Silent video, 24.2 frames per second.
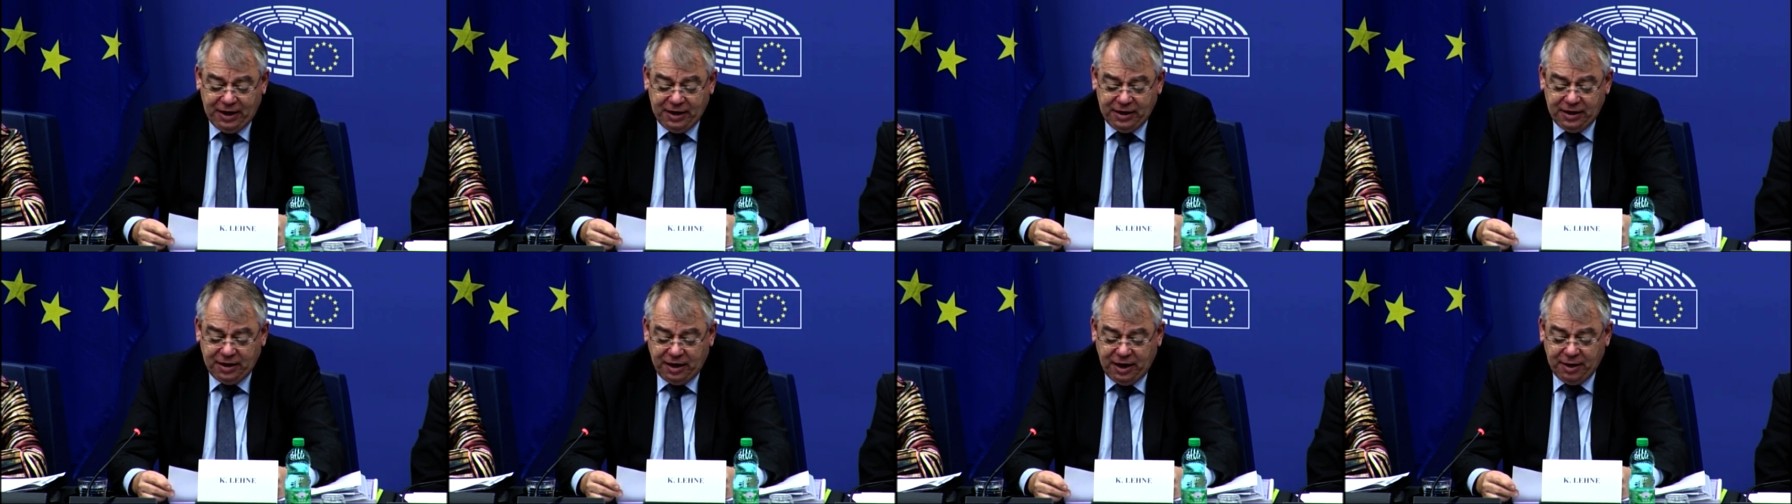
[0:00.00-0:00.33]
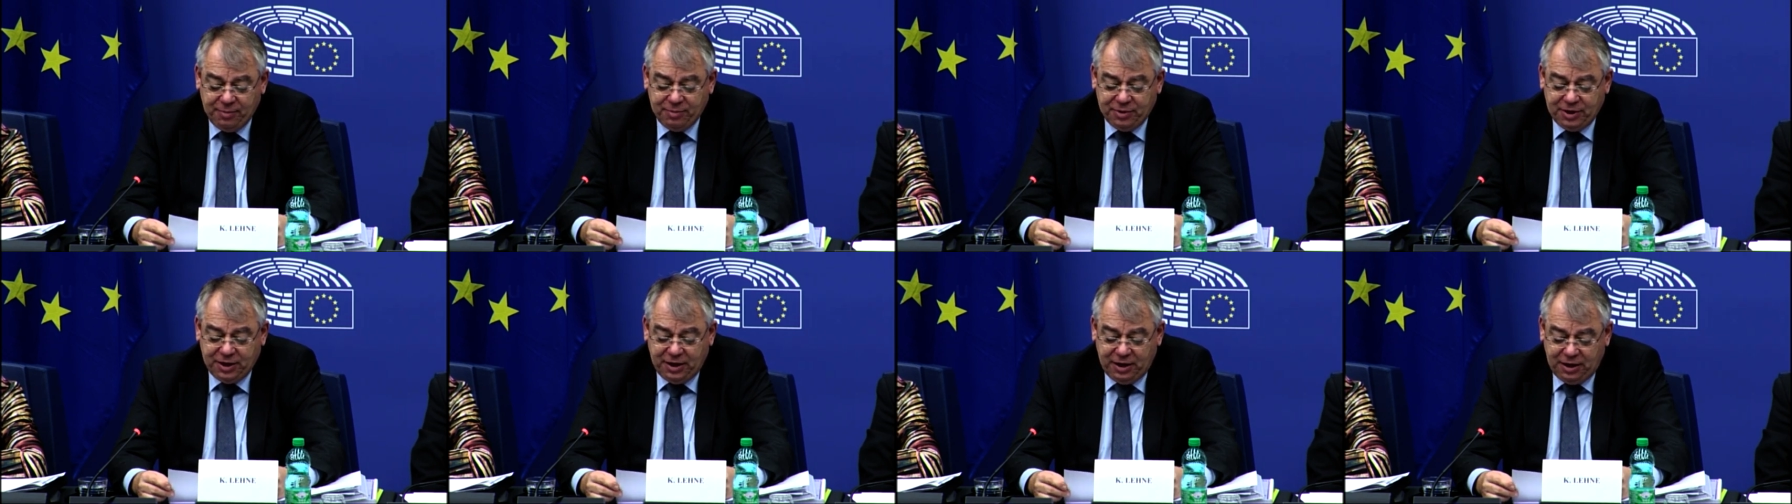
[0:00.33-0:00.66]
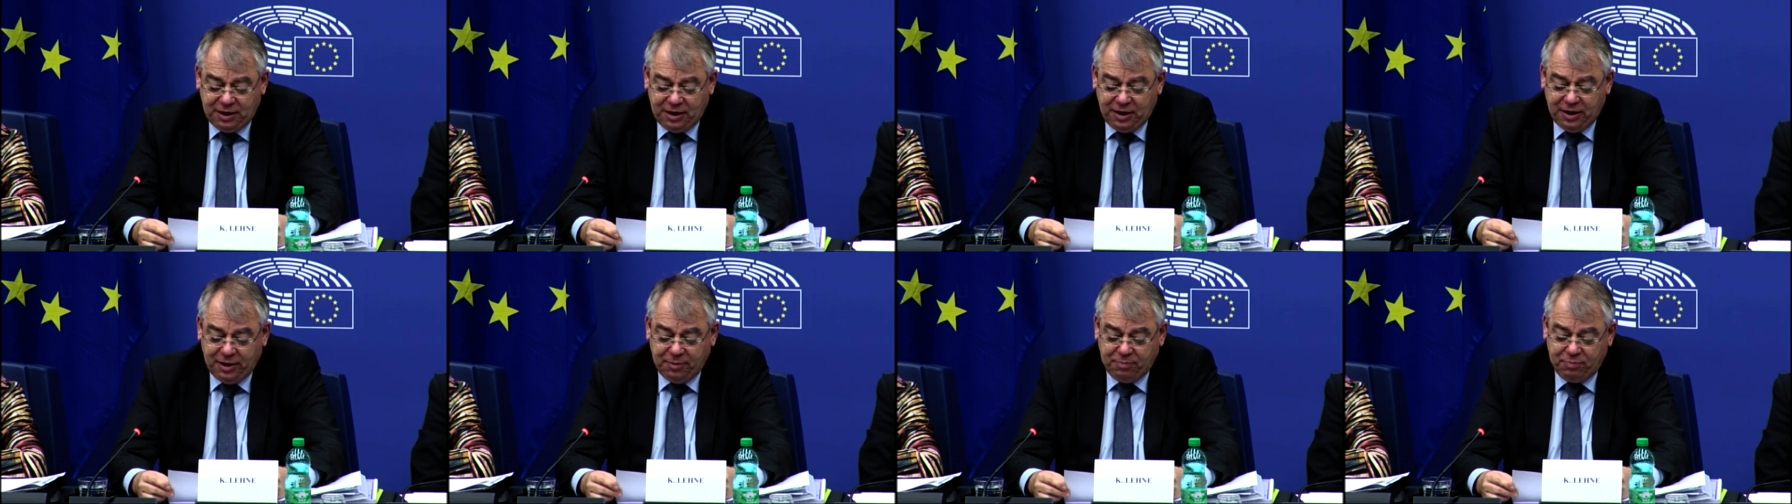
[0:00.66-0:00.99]
worth one hundred
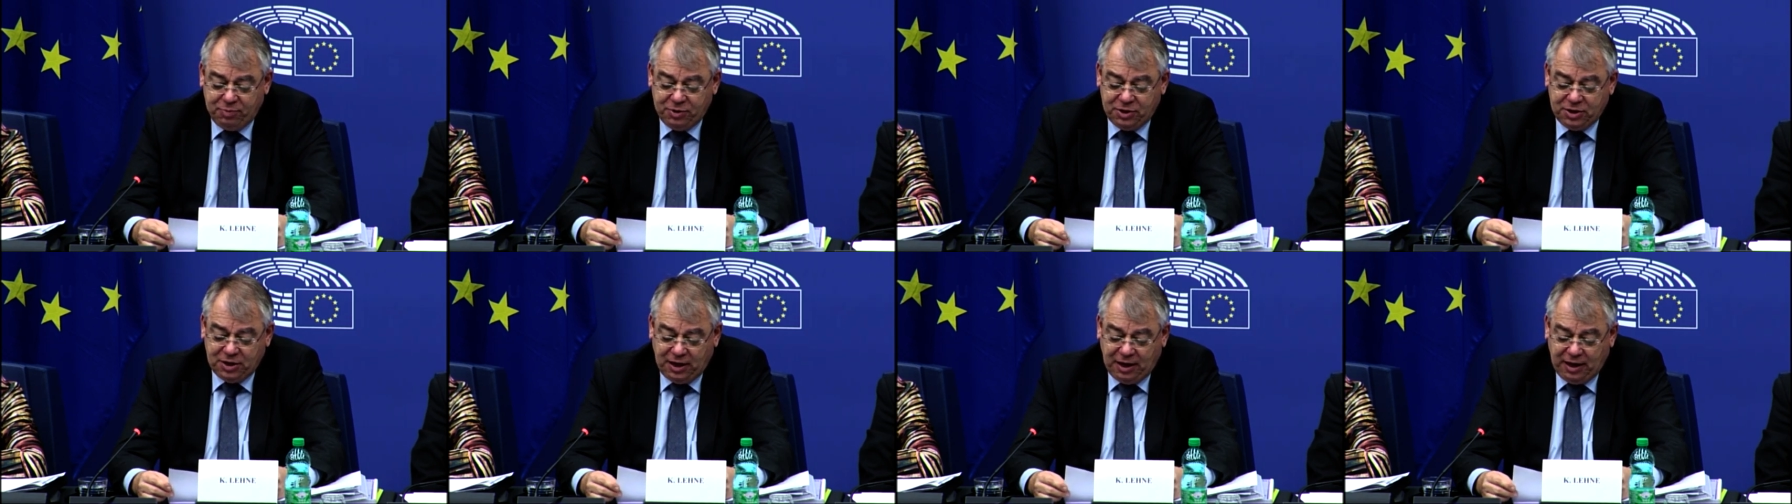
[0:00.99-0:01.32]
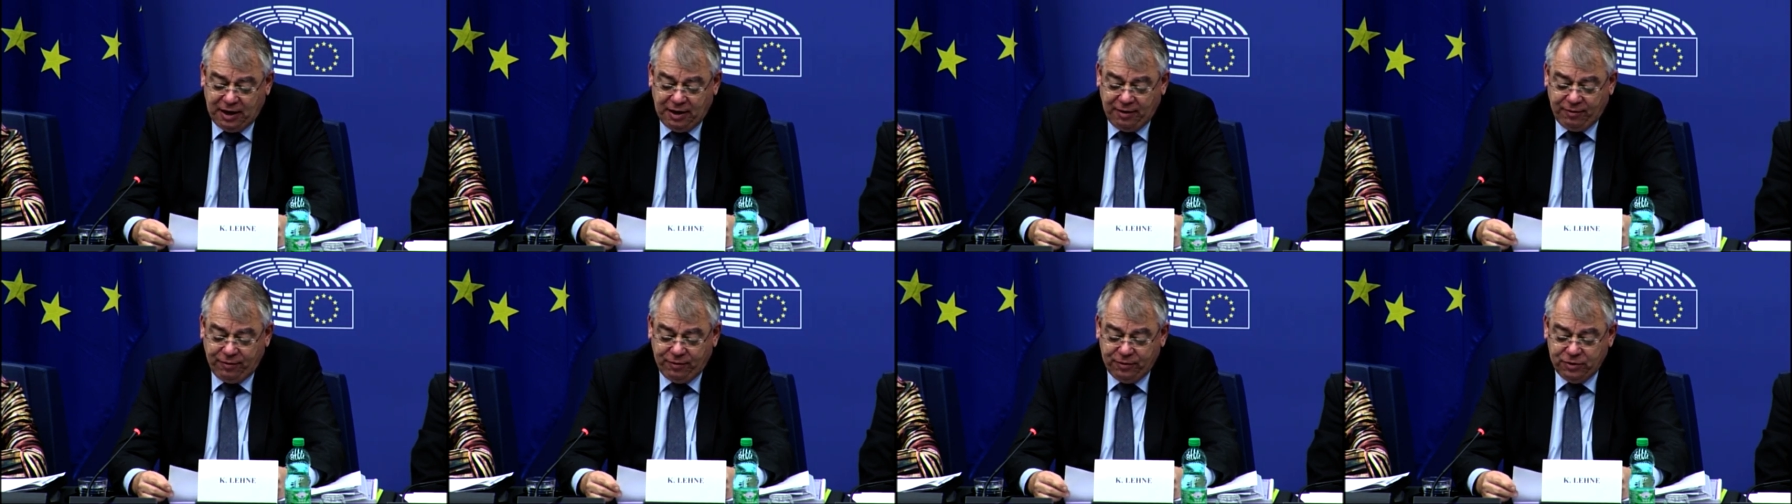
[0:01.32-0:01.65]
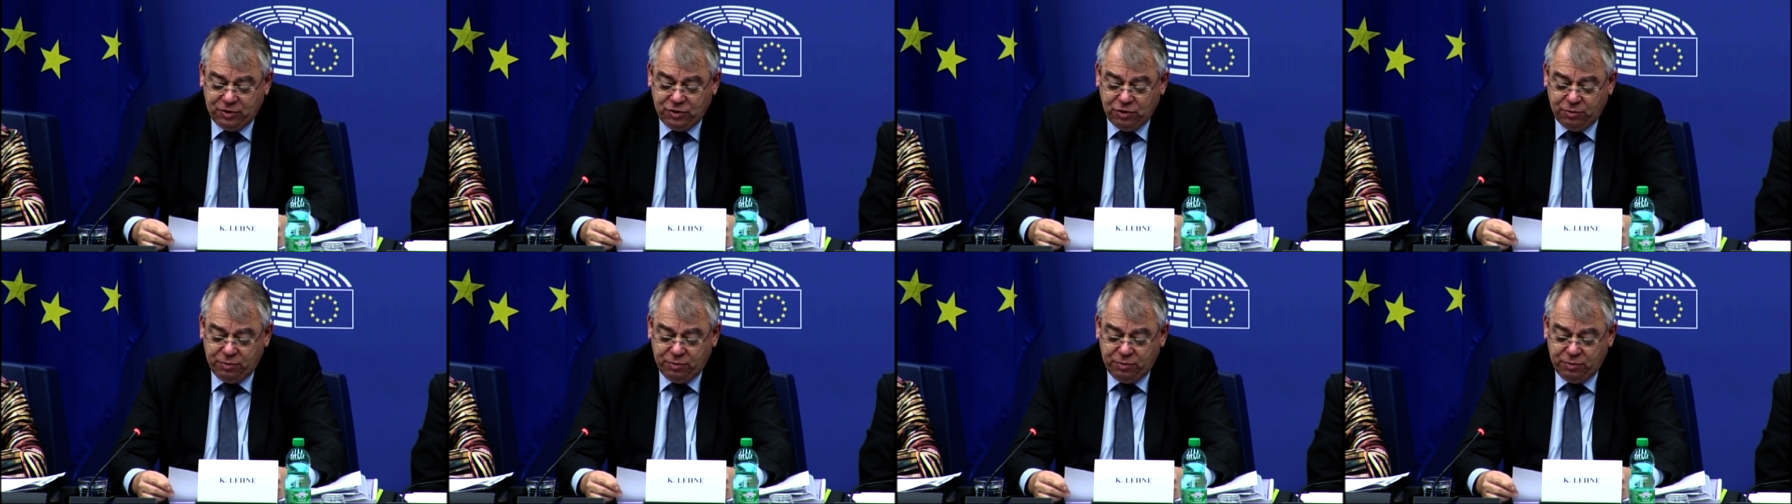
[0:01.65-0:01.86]
fifty thousand euros.